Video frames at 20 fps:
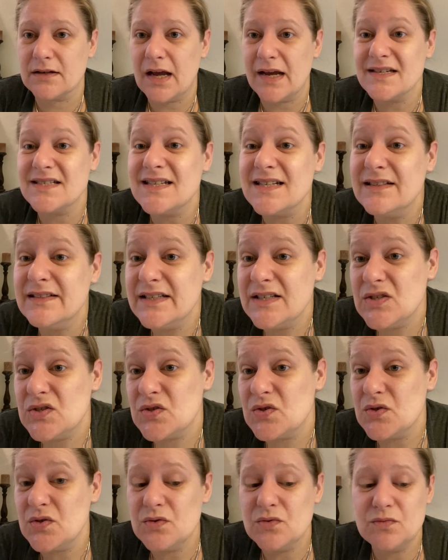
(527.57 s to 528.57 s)
I still need
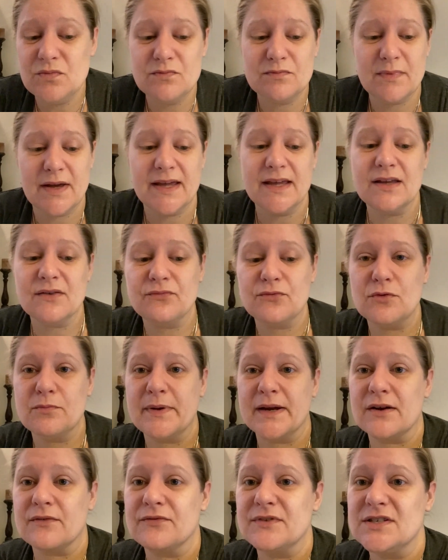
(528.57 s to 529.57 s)
to make a full
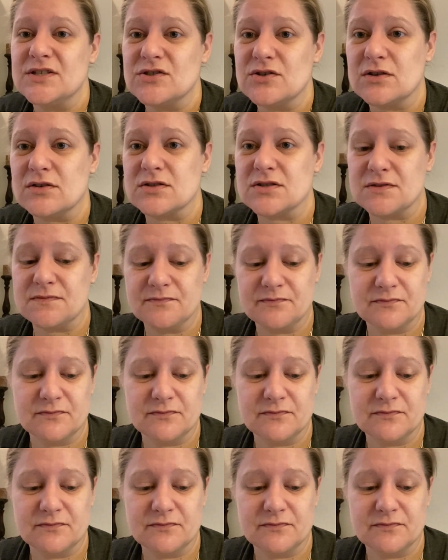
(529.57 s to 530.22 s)
pair of these socks,